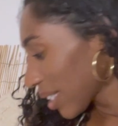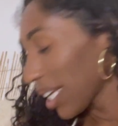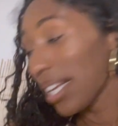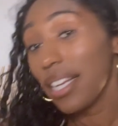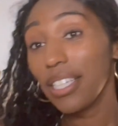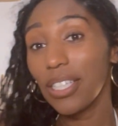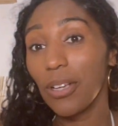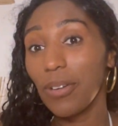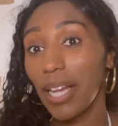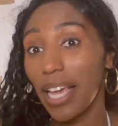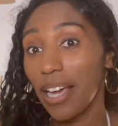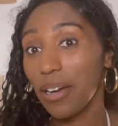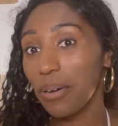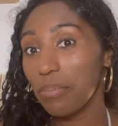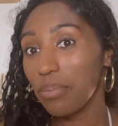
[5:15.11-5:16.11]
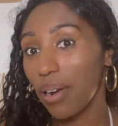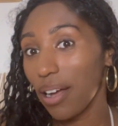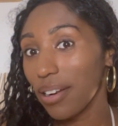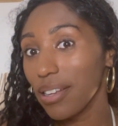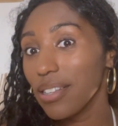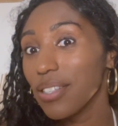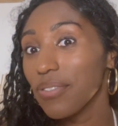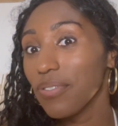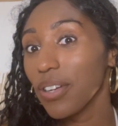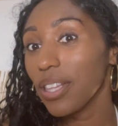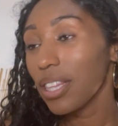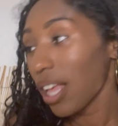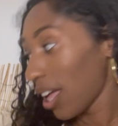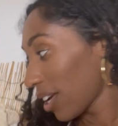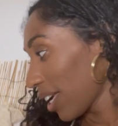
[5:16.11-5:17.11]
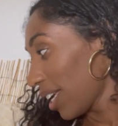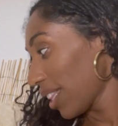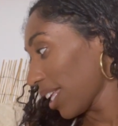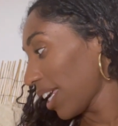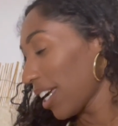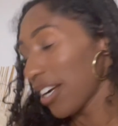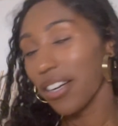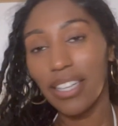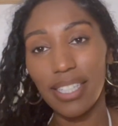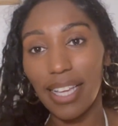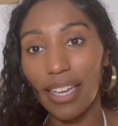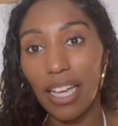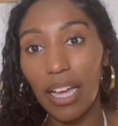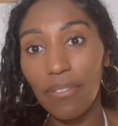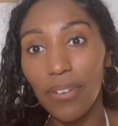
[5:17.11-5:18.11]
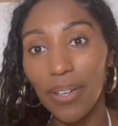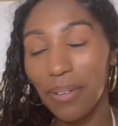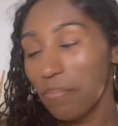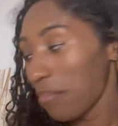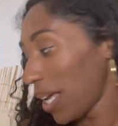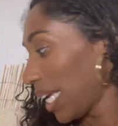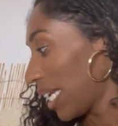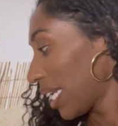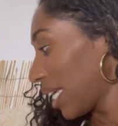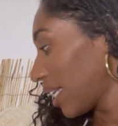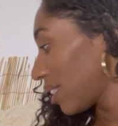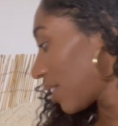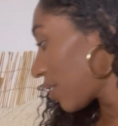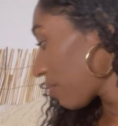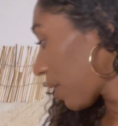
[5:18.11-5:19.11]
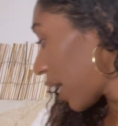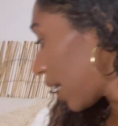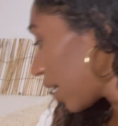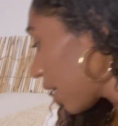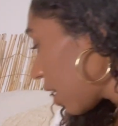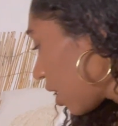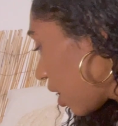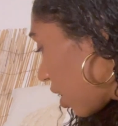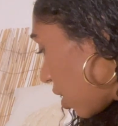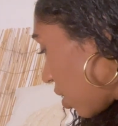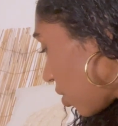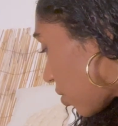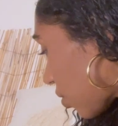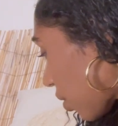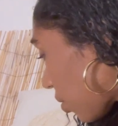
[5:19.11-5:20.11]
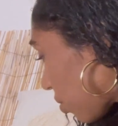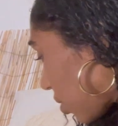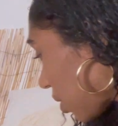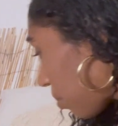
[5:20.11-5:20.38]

So now, products for locking the hair, because I covered maintenance, right? So to